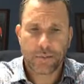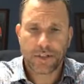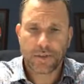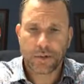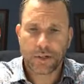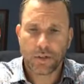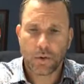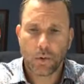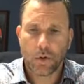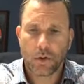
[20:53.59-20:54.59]
but to
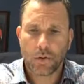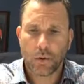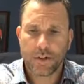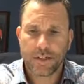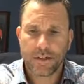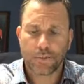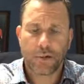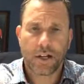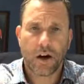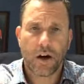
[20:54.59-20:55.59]
ignore or
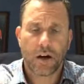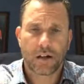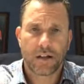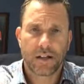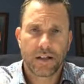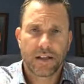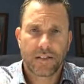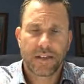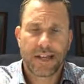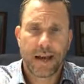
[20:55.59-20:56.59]
disregard
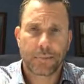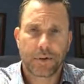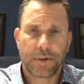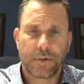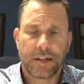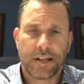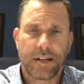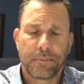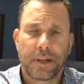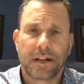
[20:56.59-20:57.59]
the
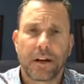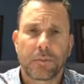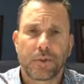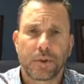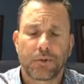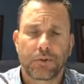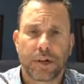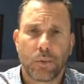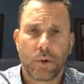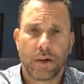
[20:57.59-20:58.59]
opportunity becomes your
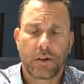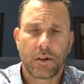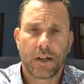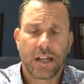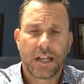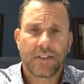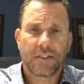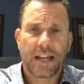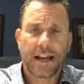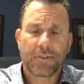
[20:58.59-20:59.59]
free will. You
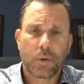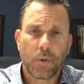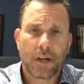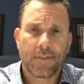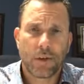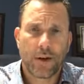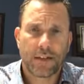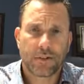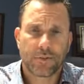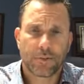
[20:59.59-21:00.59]
see, every one of you
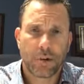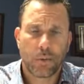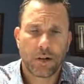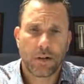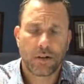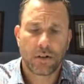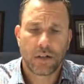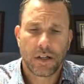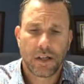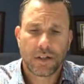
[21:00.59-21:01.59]
has a free will
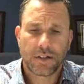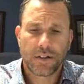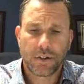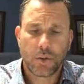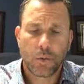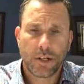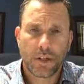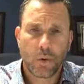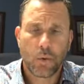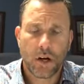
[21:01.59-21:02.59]
to do
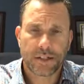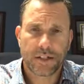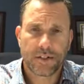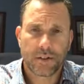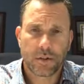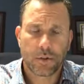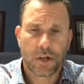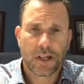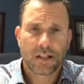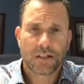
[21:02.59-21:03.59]
what you want to do,
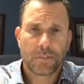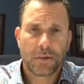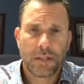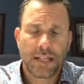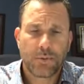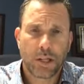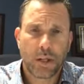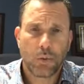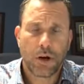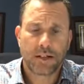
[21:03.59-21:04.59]
to believe what
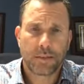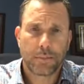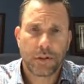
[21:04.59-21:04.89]
you want to